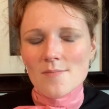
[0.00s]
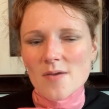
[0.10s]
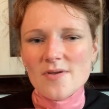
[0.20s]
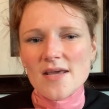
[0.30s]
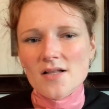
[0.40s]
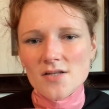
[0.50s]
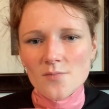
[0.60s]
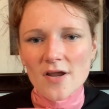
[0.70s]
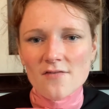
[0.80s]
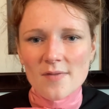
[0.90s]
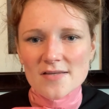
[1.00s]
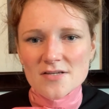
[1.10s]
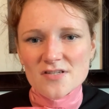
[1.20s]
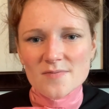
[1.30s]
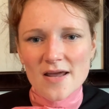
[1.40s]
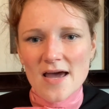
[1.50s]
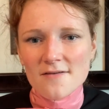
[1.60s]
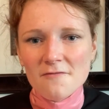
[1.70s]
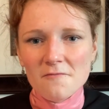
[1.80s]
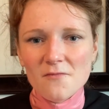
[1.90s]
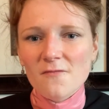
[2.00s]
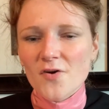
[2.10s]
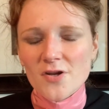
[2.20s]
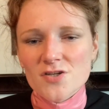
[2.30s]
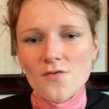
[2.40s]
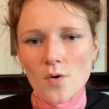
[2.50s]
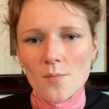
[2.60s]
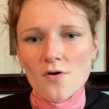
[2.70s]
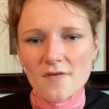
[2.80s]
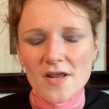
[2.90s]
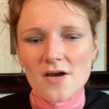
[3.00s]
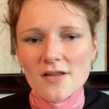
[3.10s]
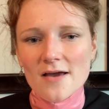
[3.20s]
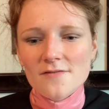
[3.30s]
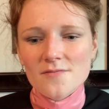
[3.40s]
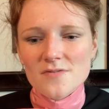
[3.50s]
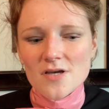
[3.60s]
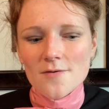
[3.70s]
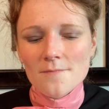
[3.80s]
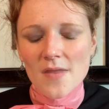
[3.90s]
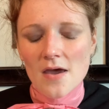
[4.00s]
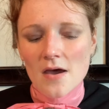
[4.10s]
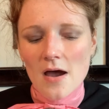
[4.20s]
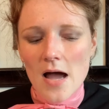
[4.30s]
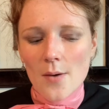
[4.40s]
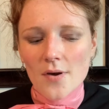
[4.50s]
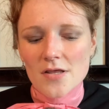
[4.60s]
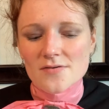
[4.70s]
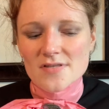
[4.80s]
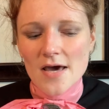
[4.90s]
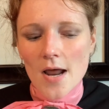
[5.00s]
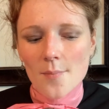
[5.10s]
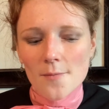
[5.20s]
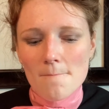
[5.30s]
maybe take a little break from that series, but I have footage for one more video left, so I wanna use that up.